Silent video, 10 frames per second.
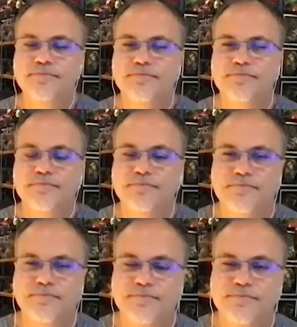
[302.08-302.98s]

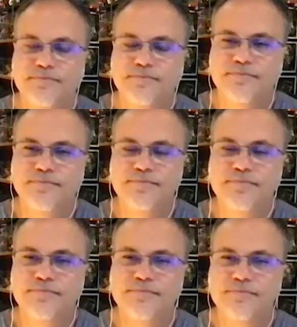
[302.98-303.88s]

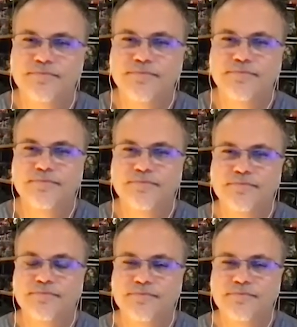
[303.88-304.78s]

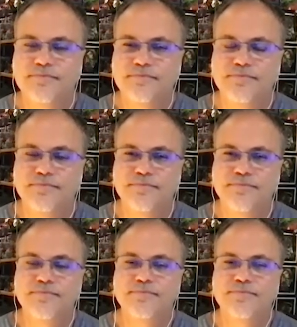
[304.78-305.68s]

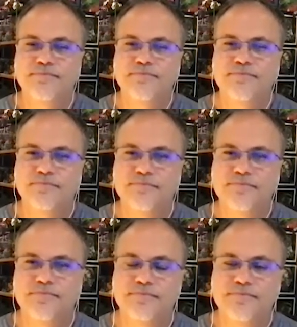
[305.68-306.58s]

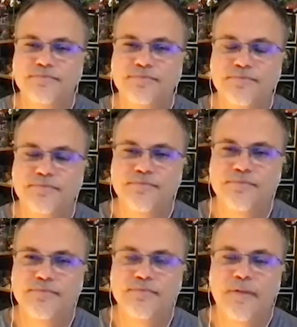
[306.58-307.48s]

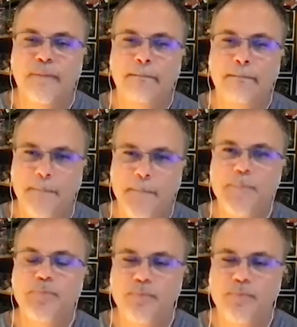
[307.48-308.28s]
This person isn't speaking.